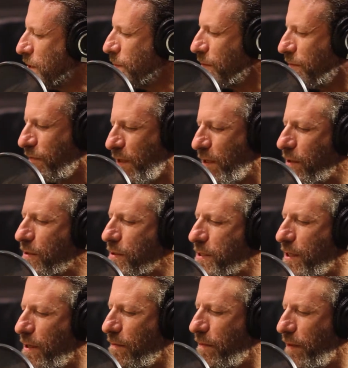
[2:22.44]
She would feel
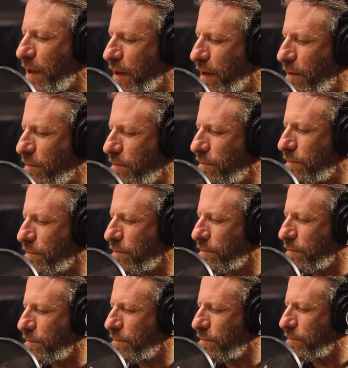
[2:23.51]
herself there.
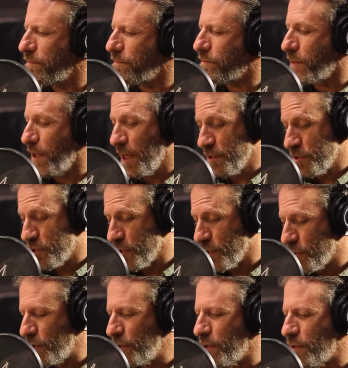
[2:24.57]
Mm-hmm. And she
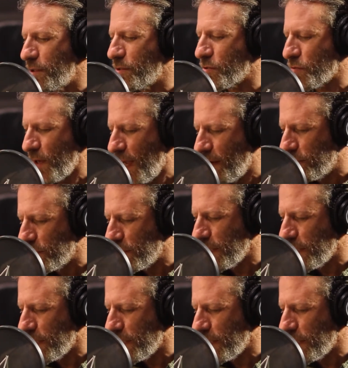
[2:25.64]
could travel